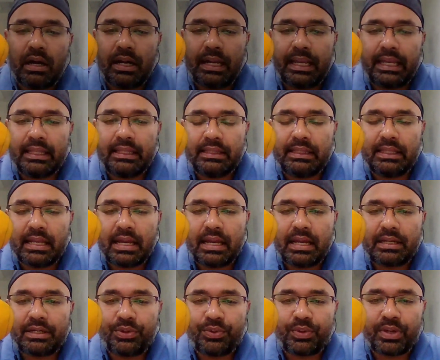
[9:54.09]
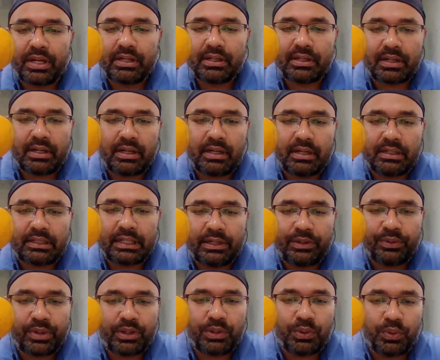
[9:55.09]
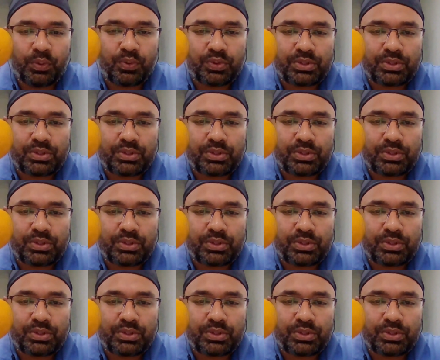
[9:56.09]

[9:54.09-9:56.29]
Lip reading: in that you can cut and you can do